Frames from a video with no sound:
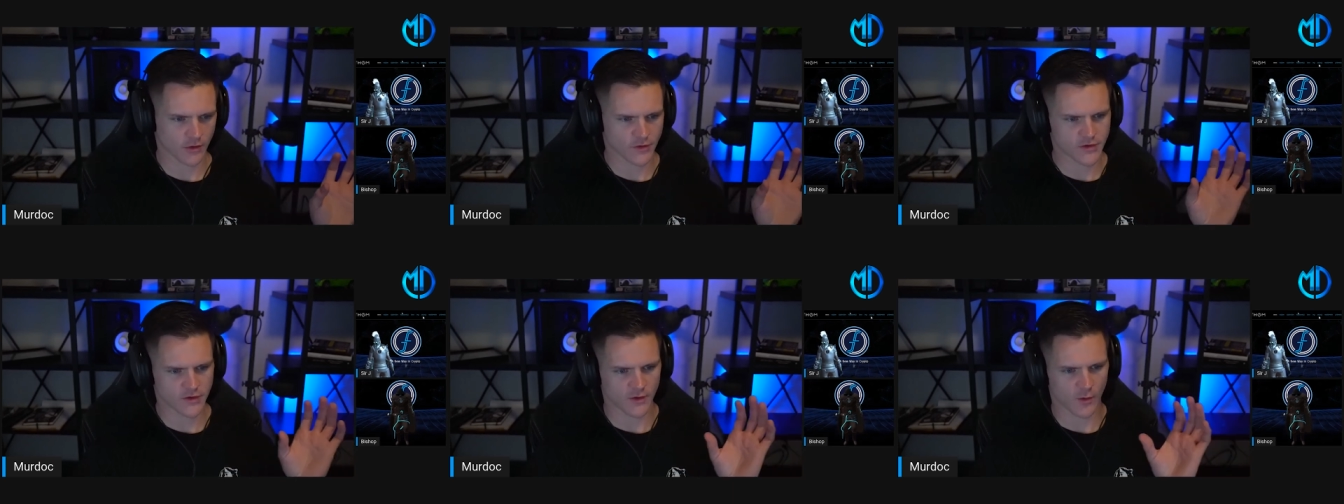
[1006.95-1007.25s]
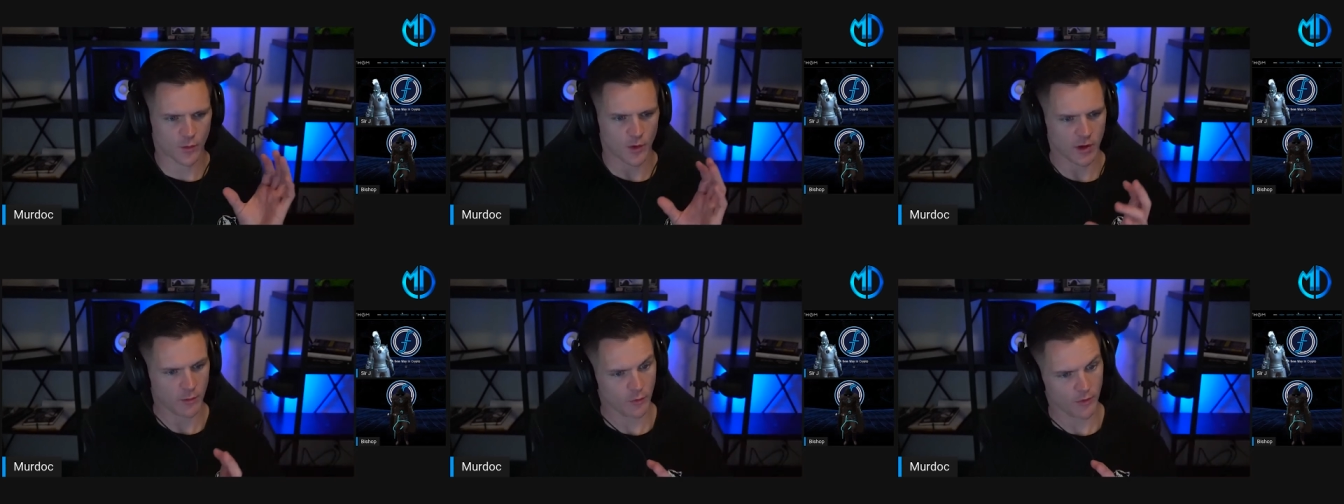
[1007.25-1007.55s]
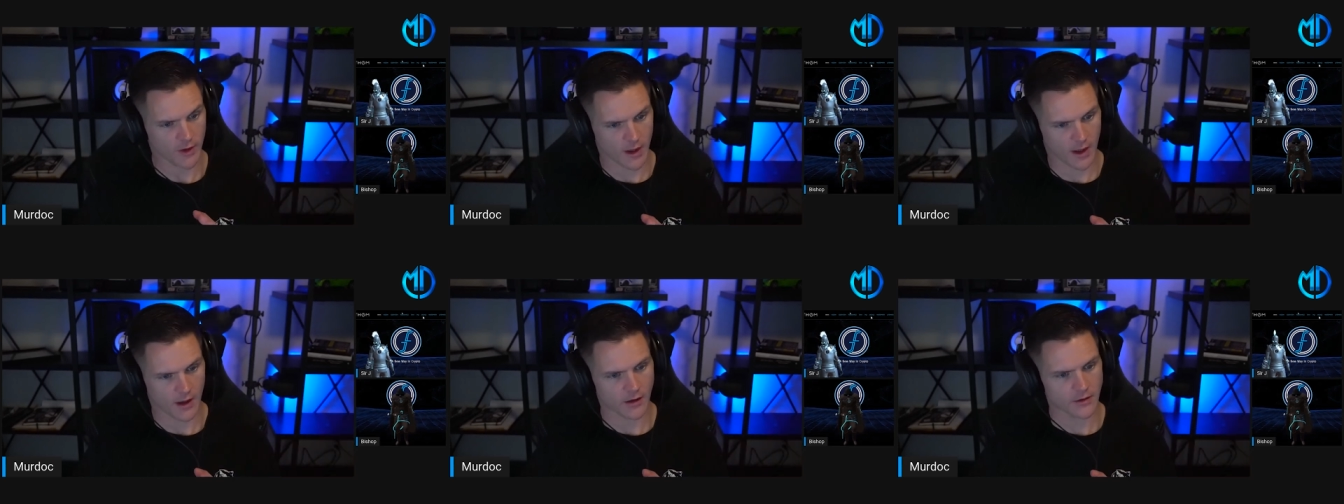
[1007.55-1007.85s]
to the people
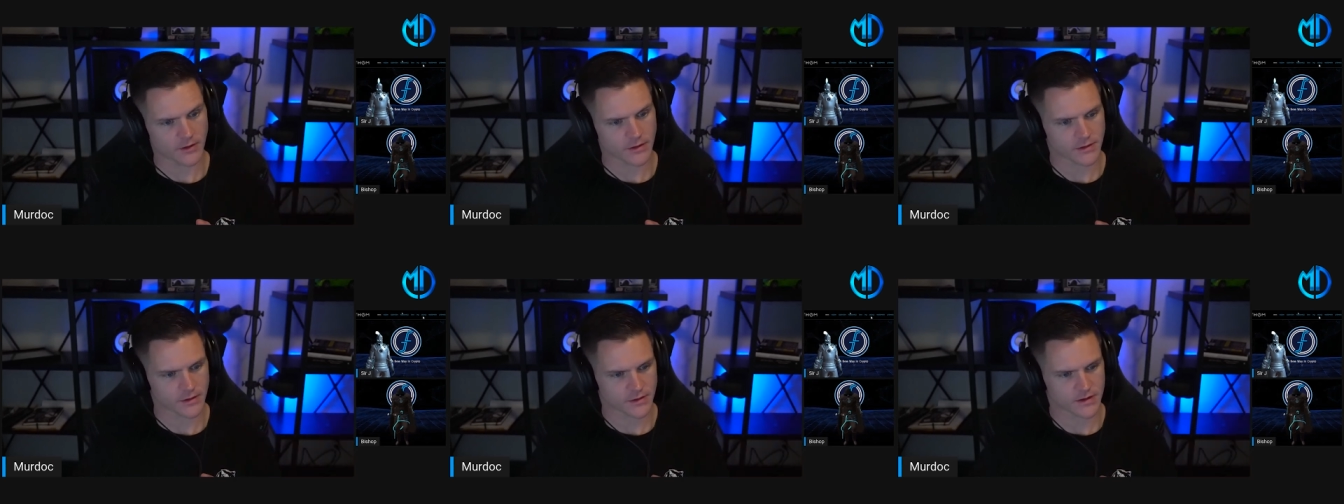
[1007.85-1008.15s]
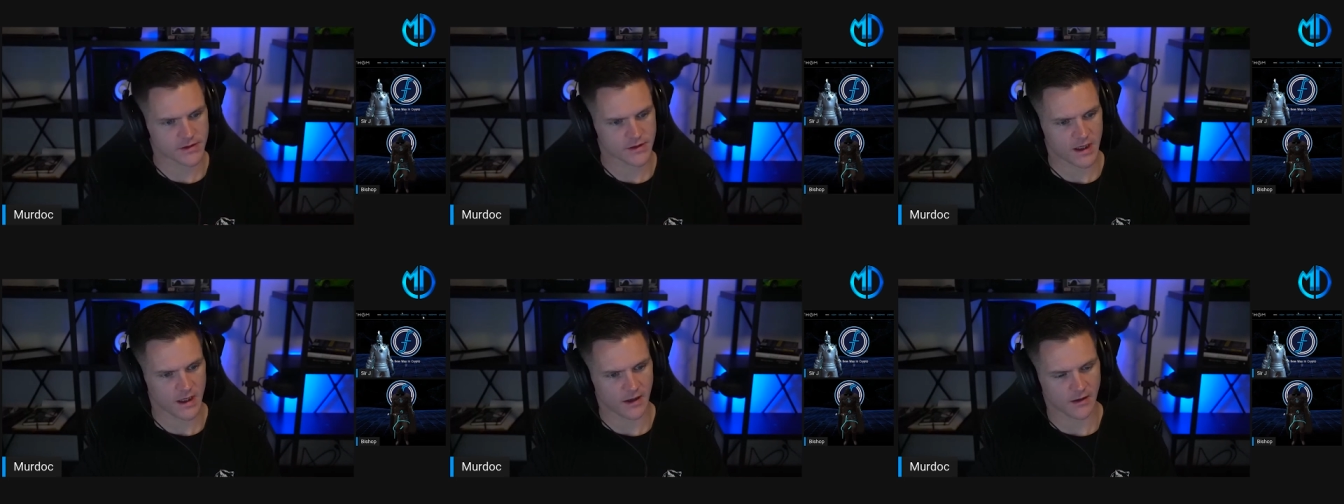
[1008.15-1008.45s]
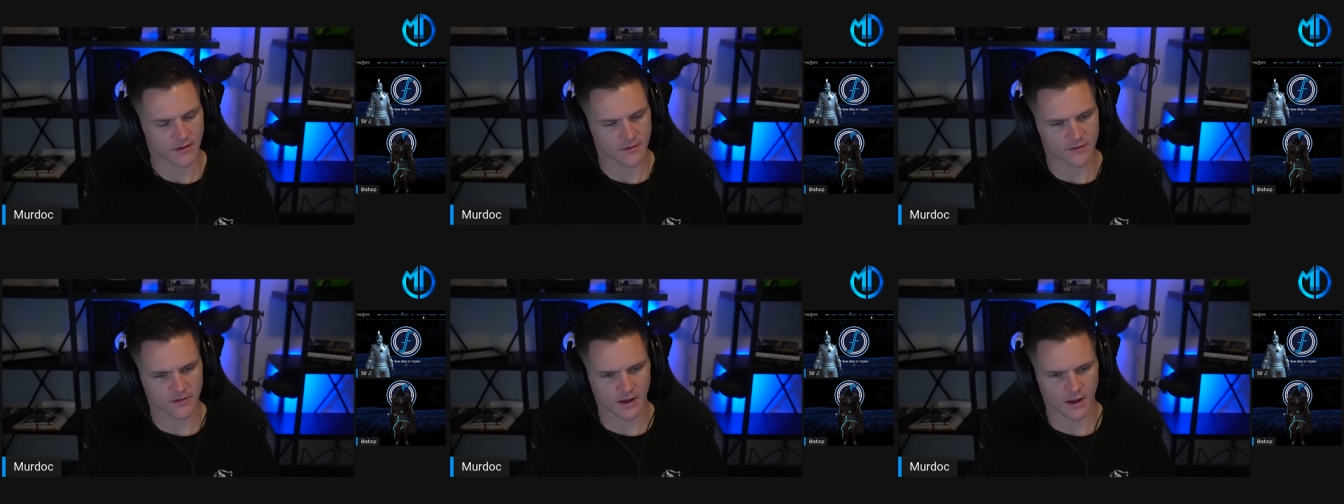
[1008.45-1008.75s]
that are
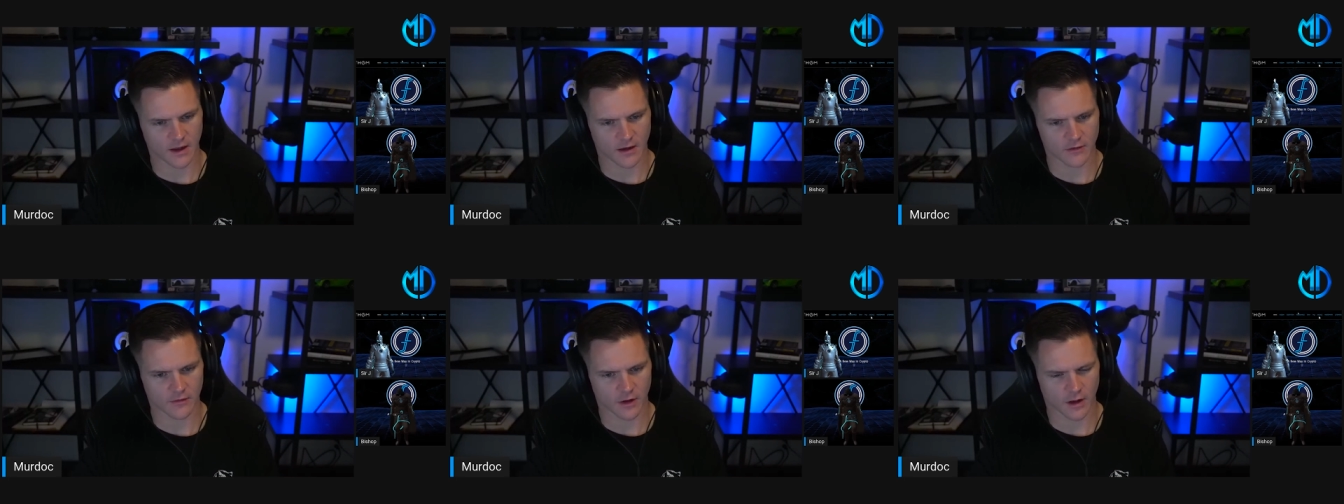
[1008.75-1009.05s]
staying stage,